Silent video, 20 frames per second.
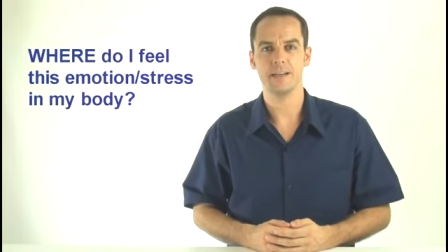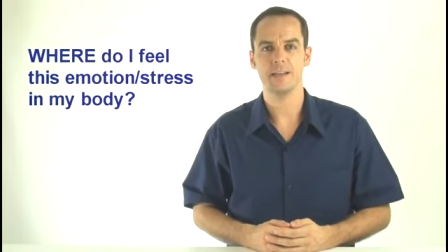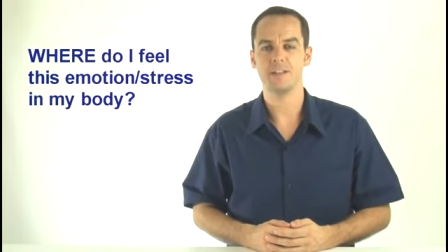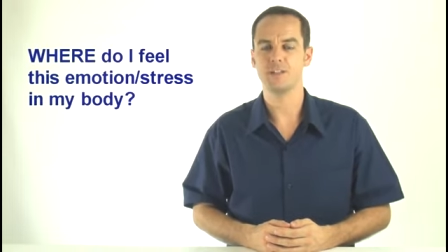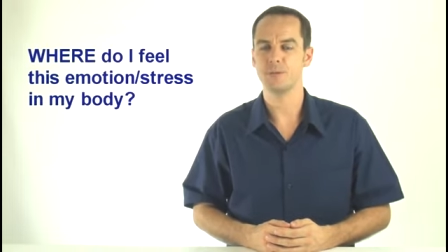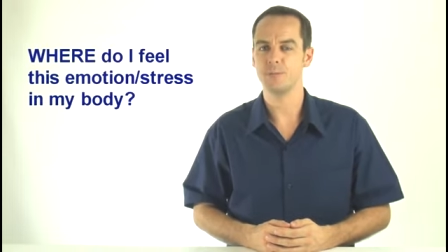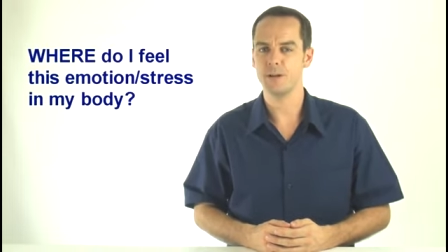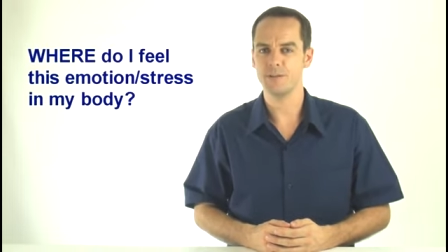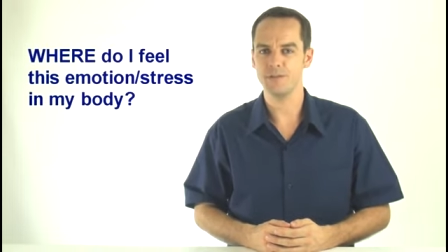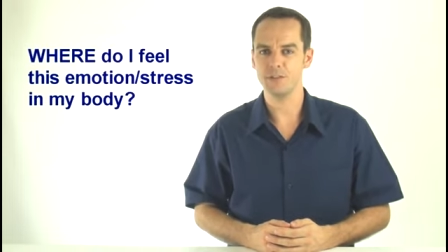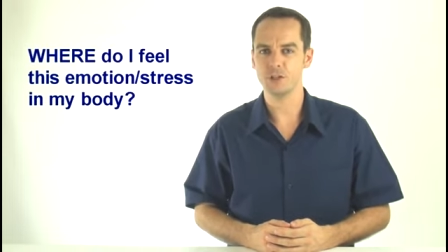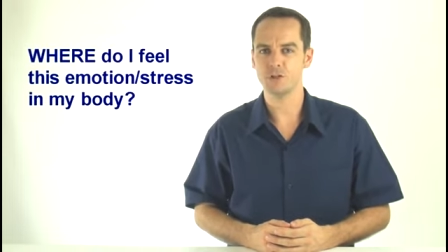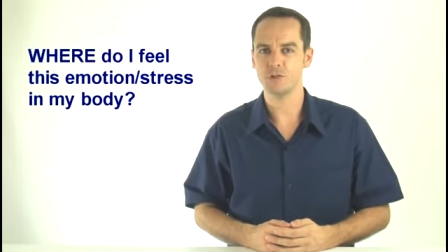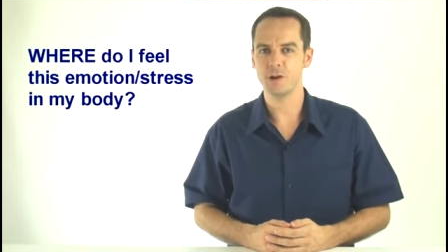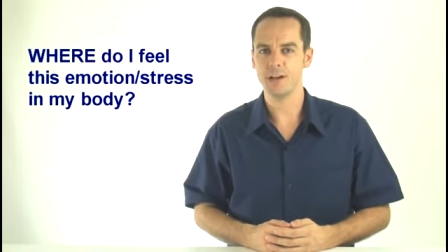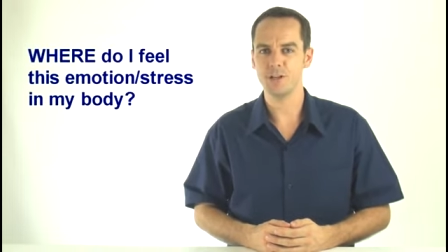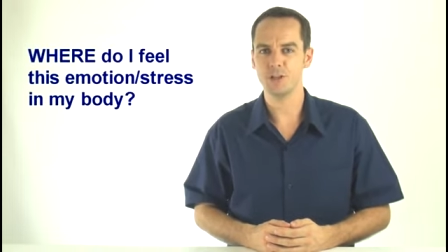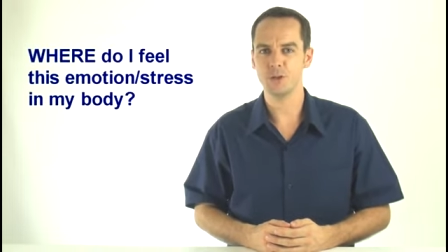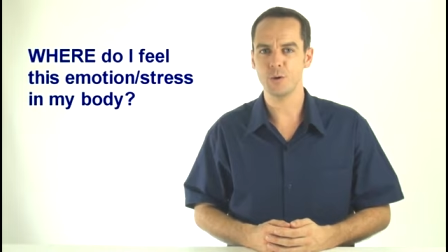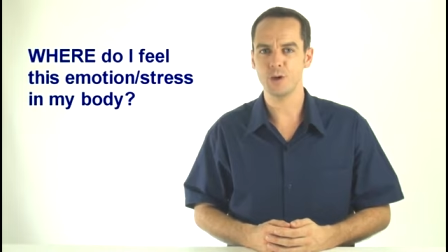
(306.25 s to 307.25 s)
It's a bit of a
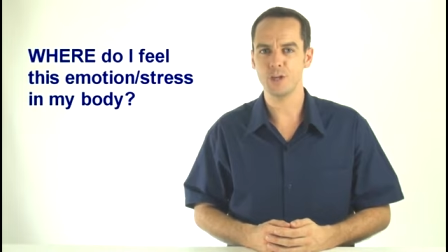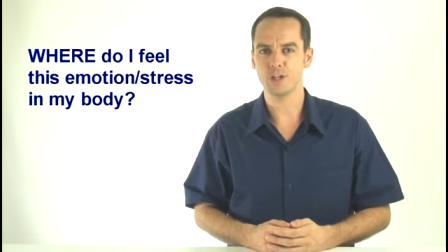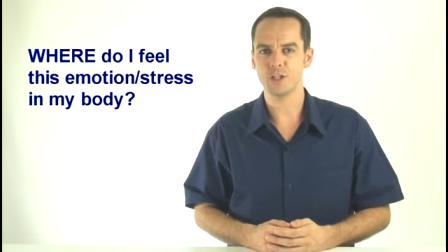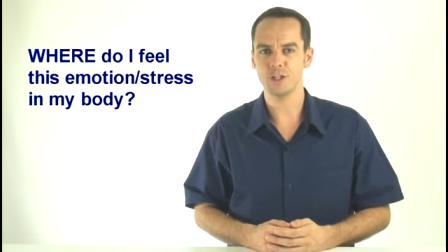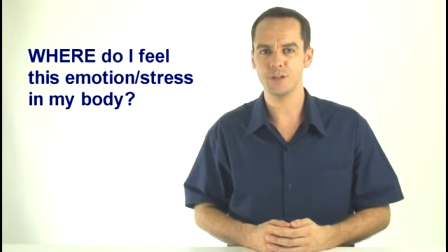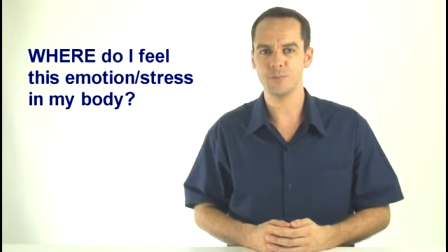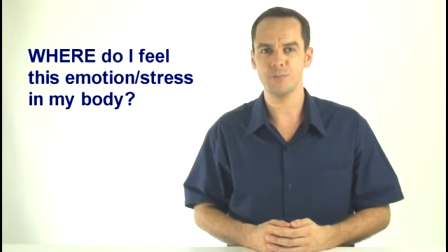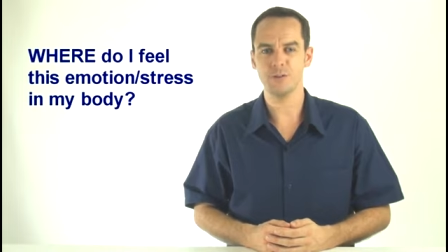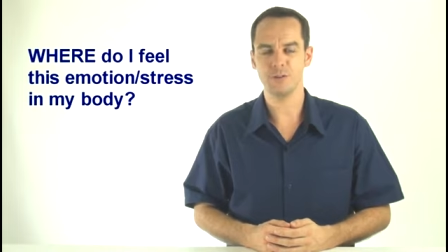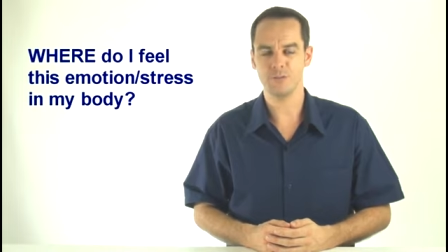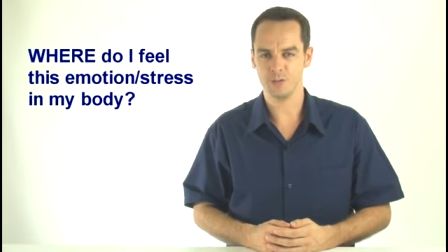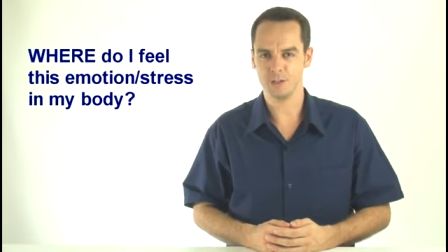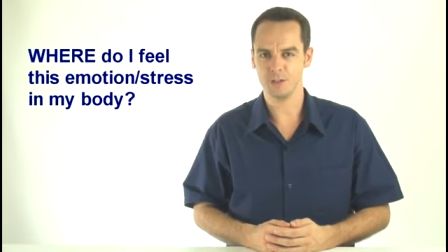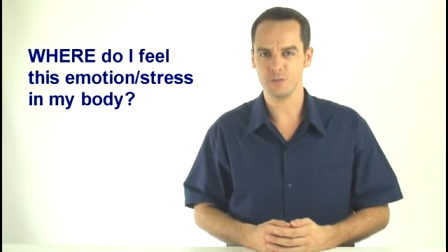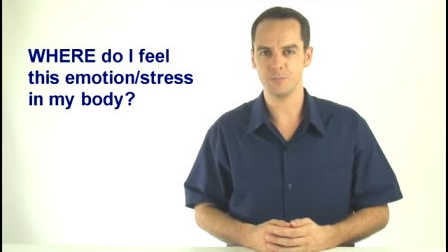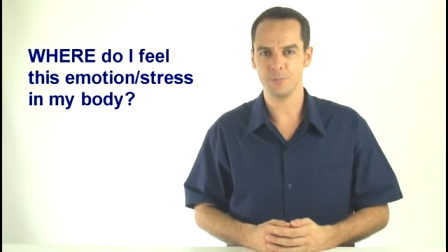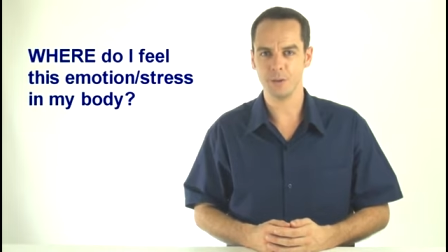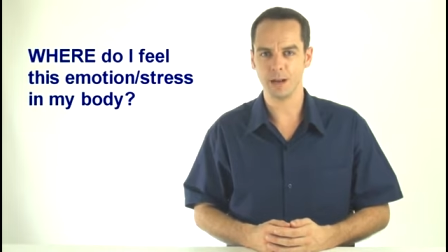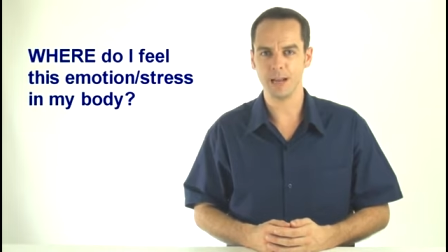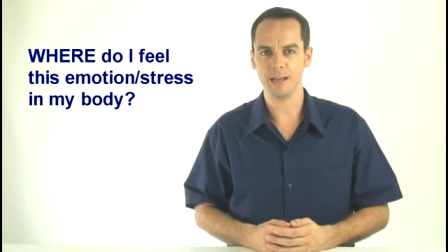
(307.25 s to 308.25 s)
strange question, but just
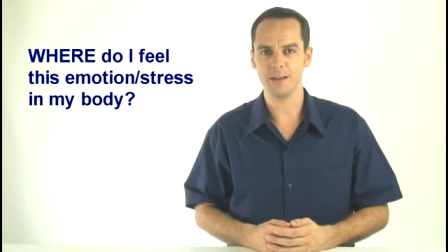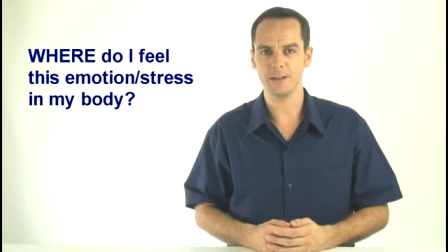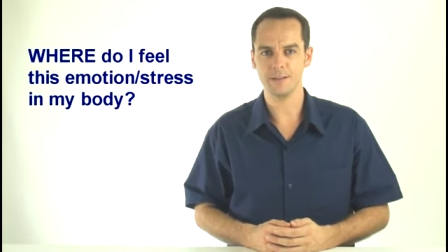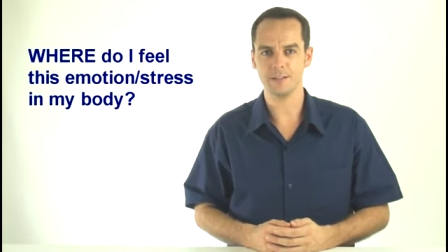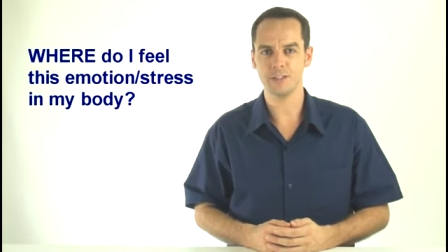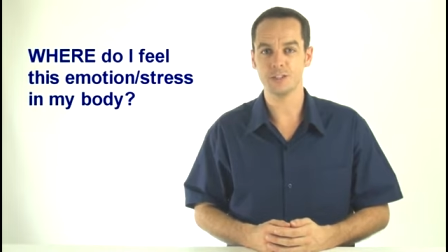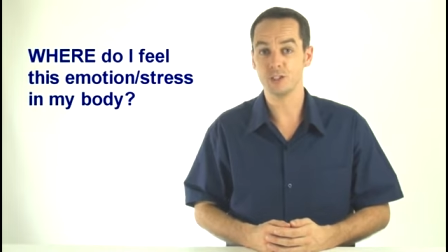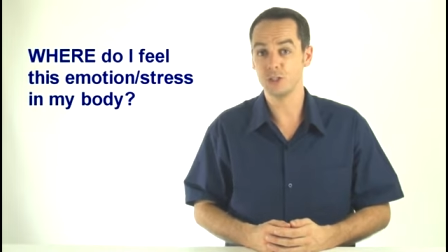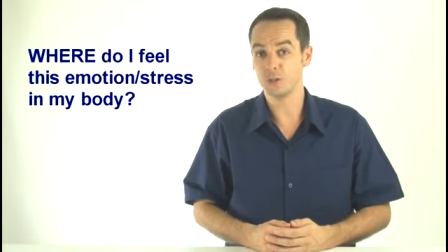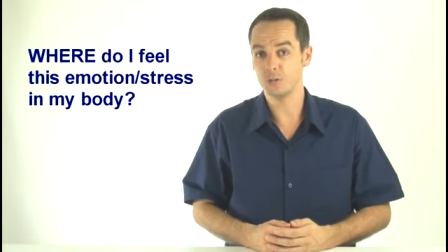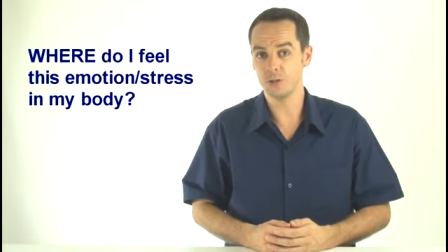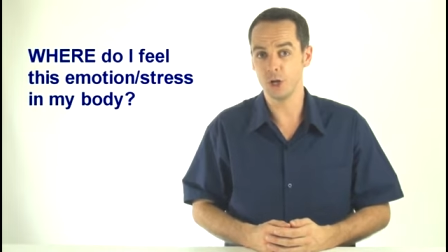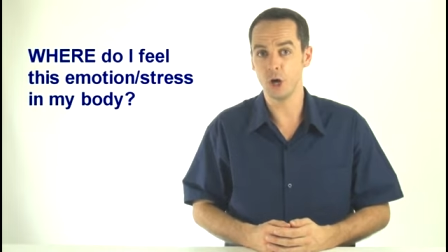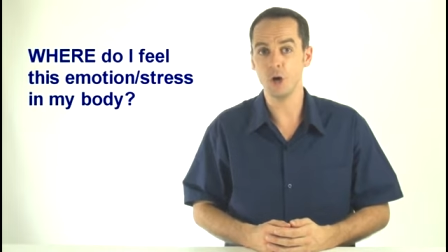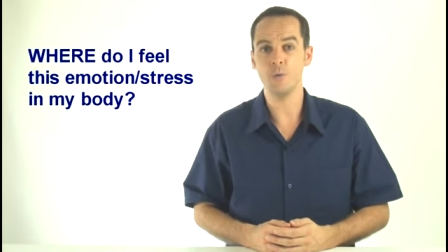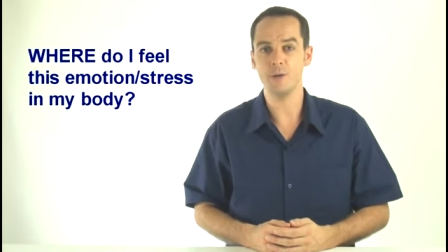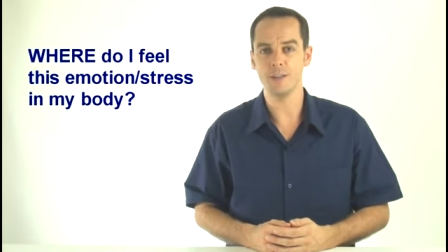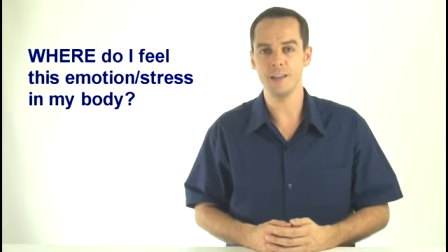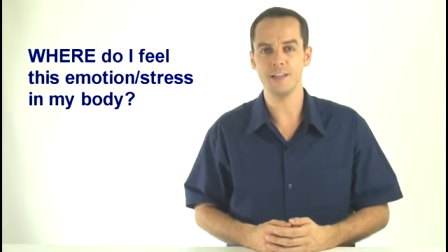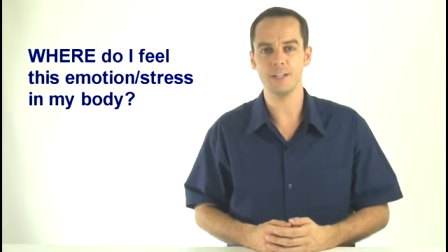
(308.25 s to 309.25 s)
go
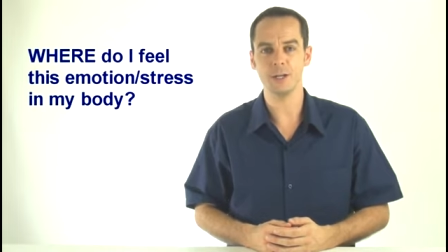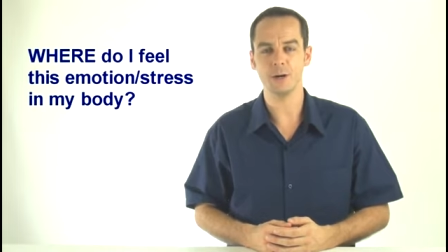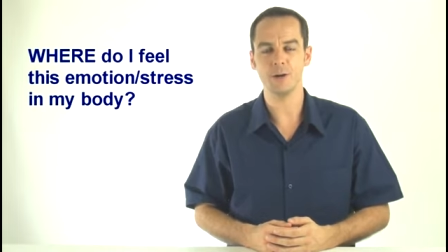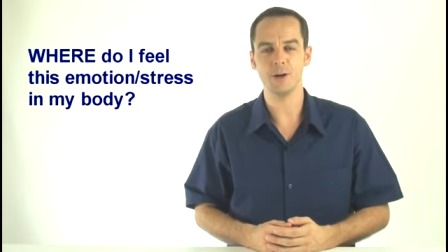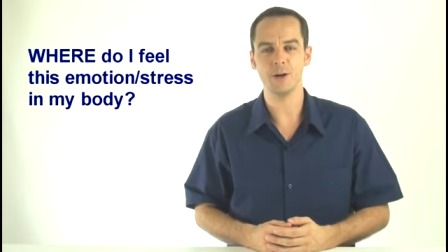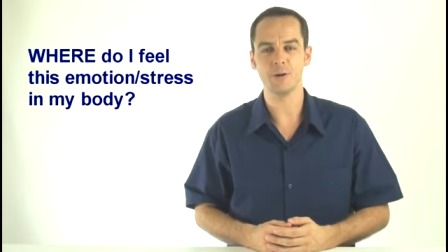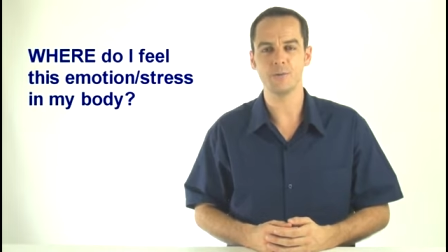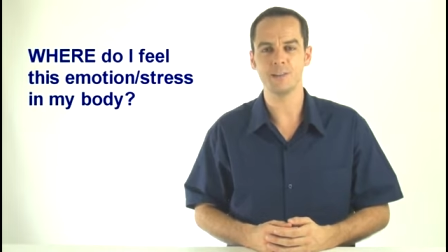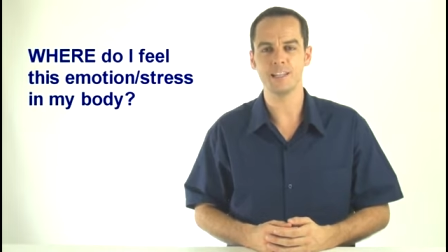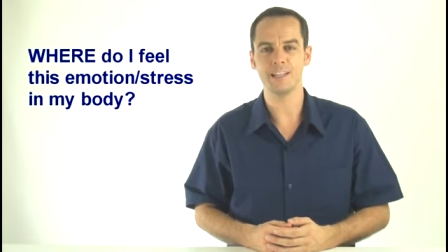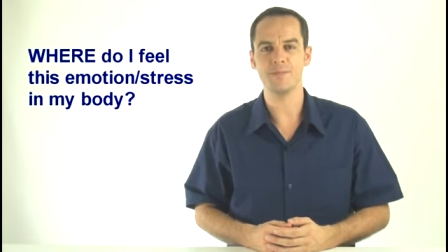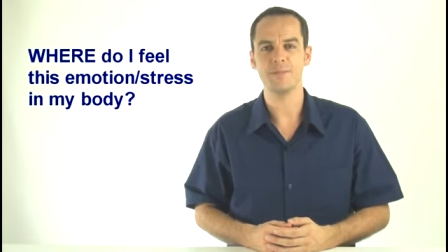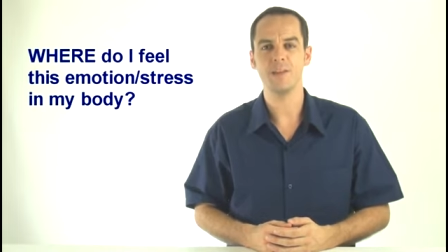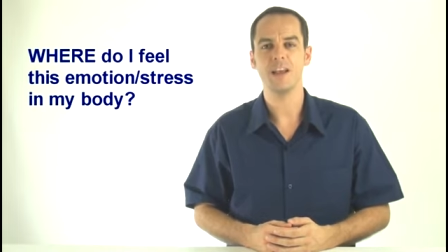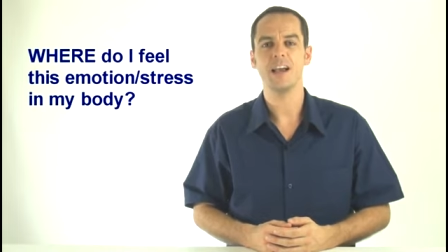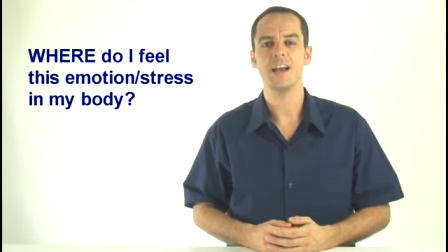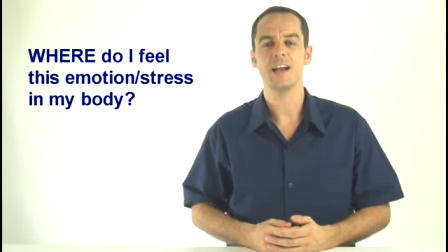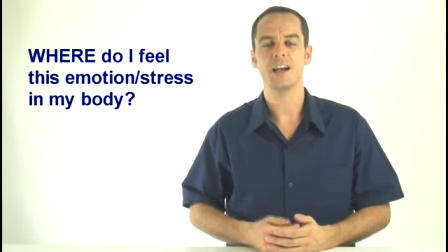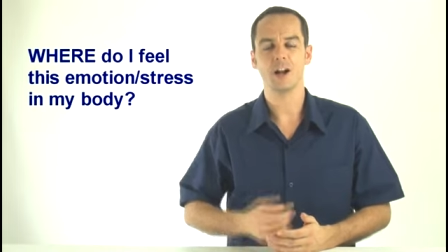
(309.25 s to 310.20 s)
with it, go along with it.